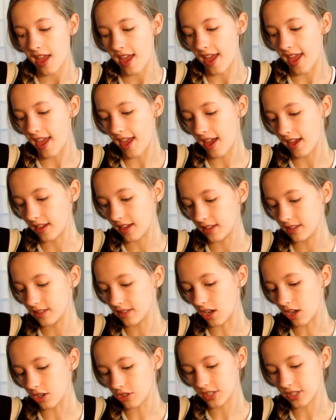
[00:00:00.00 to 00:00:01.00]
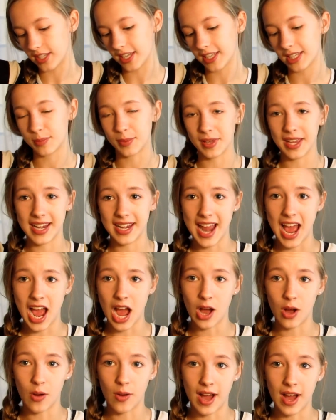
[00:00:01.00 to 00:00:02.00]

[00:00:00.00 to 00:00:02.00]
and I'll just explain how